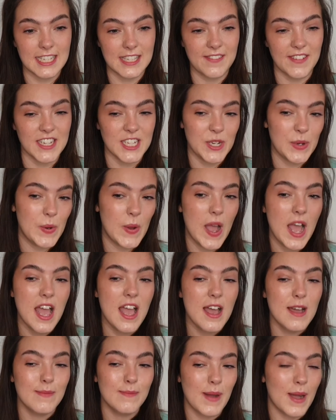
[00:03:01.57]
this video
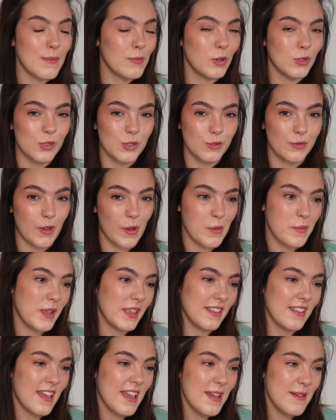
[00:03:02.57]
but I'm also
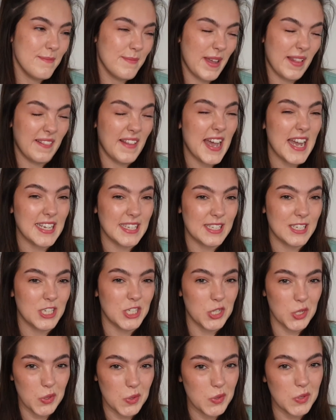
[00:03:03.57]
filming my
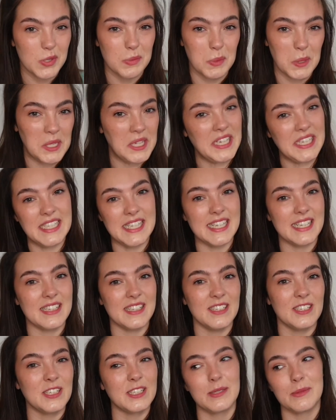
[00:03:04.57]
last two spooky
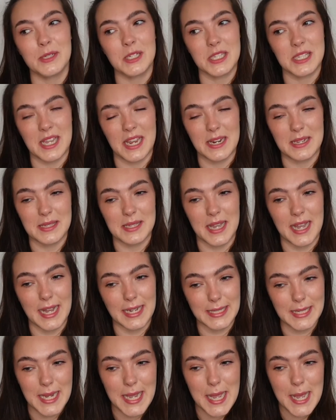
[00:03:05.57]
season looks which is kind of
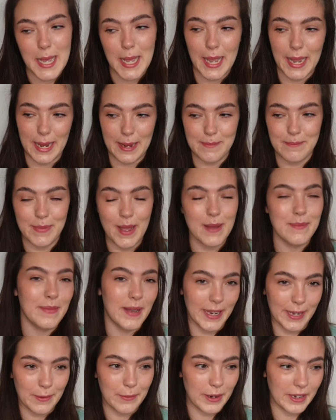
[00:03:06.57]
sad um, but I'm
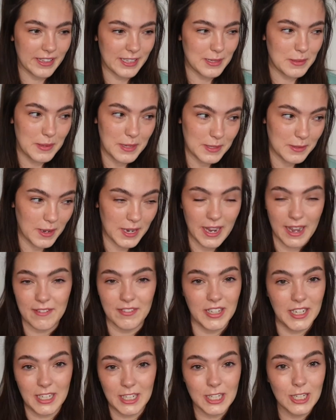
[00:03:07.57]
back at work this week so I
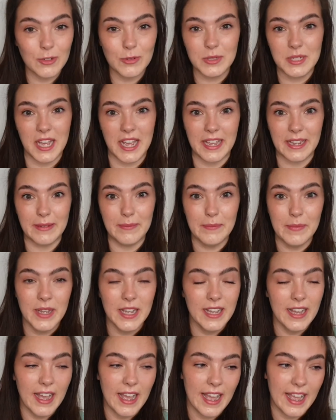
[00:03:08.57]
have like no time
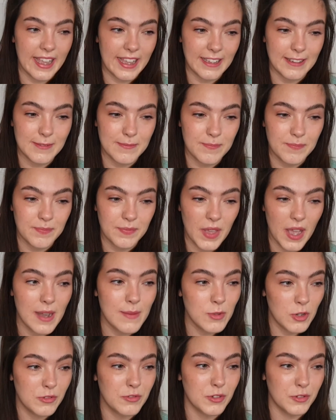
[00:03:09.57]
um,
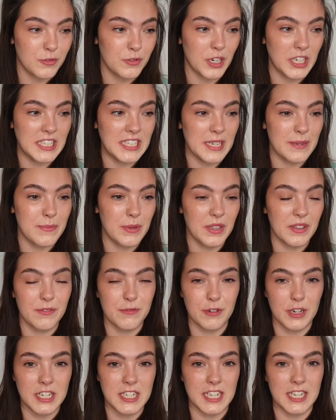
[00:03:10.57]
I'm off on Friday,
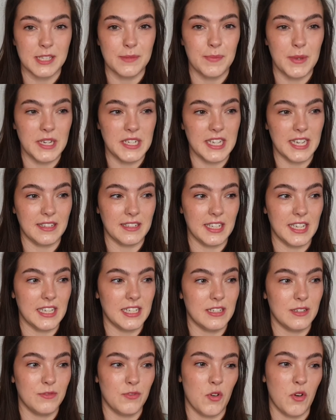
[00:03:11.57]
but Friday has been
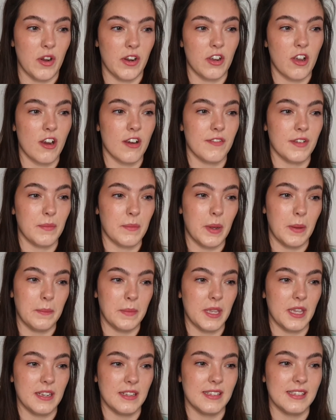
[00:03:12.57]
delegated for carving
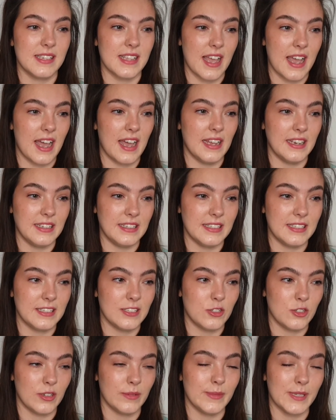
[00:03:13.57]
pumpkins and
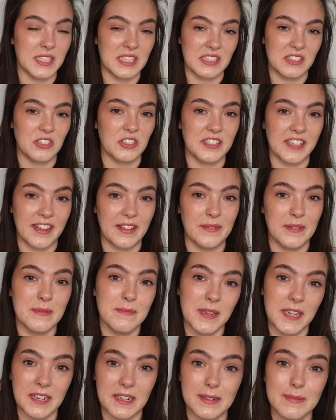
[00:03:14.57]
doing my sister's
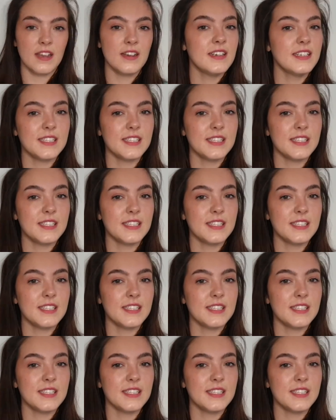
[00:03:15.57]
Halloween makeup.